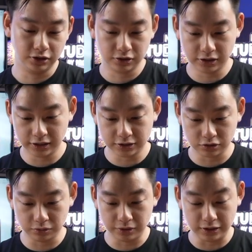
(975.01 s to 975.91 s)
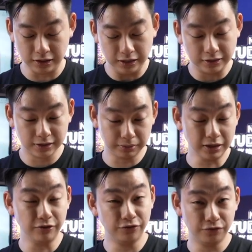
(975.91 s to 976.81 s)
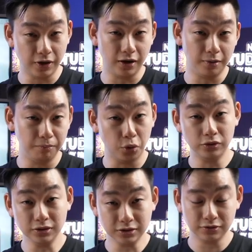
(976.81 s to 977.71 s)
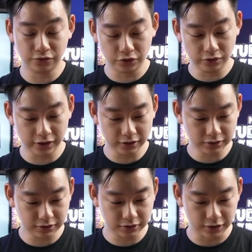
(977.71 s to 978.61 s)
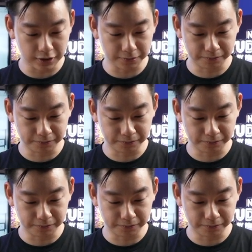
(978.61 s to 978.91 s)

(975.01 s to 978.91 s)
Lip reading: So I think that's going to be something bonus for you, I guess. Yeah.